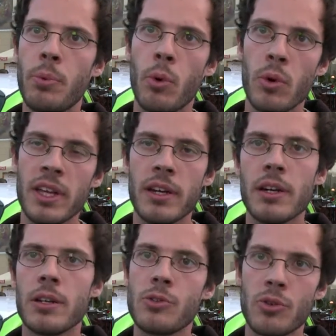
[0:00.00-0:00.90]
This isn't a
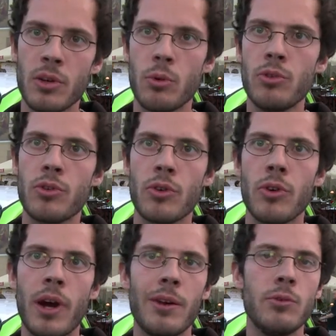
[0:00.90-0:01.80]
golf cart.
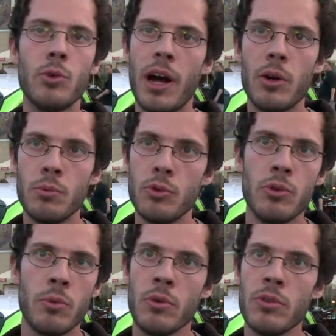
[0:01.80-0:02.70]
It's a car that can
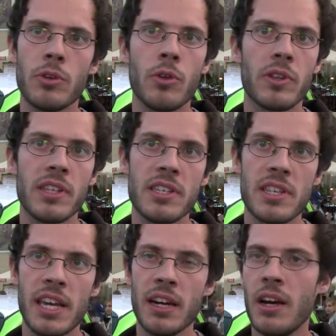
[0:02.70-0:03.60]
drive on roads across
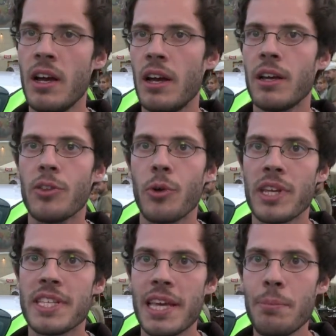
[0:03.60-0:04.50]
the globe,
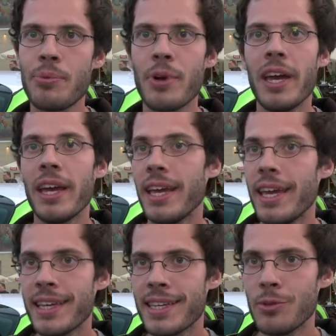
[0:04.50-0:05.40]
deserts, the
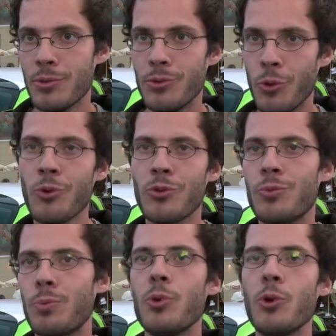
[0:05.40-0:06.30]
steppe, and is
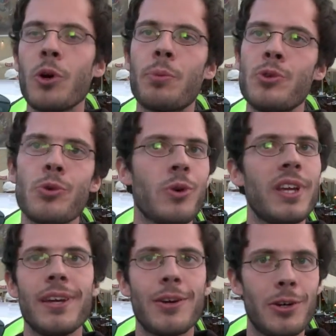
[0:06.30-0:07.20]
therefore well suited
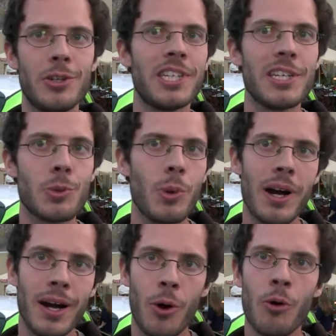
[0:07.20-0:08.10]
to city driving at
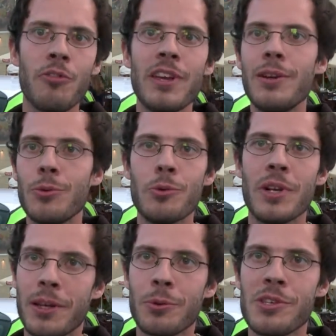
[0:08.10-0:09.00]
home where conditions are
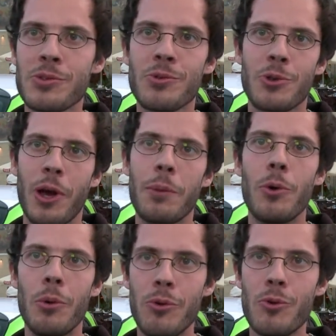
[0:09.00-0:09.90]
far better for a
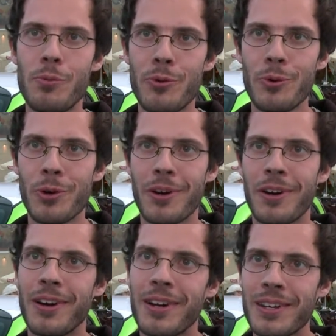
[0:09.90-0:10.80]
smooth ride
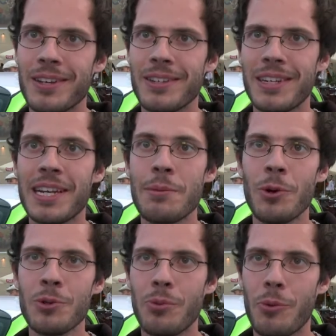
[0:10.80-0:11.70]

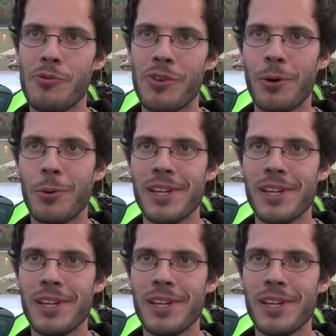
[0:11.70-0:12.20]
clémente pour pouvoir rouler